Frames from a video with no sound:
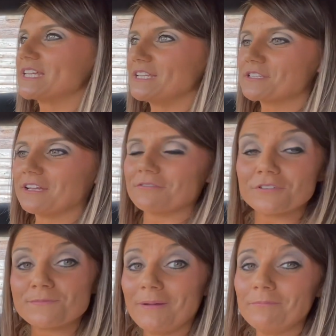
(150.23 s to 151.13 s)
to take this out
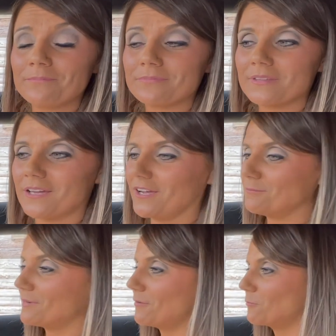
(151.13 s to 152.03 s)
for a spin,
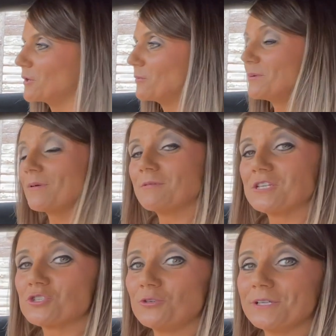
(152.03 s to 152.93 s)
and we'll be back
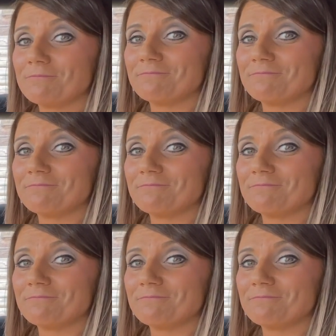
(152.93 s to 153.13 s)
with you shortly.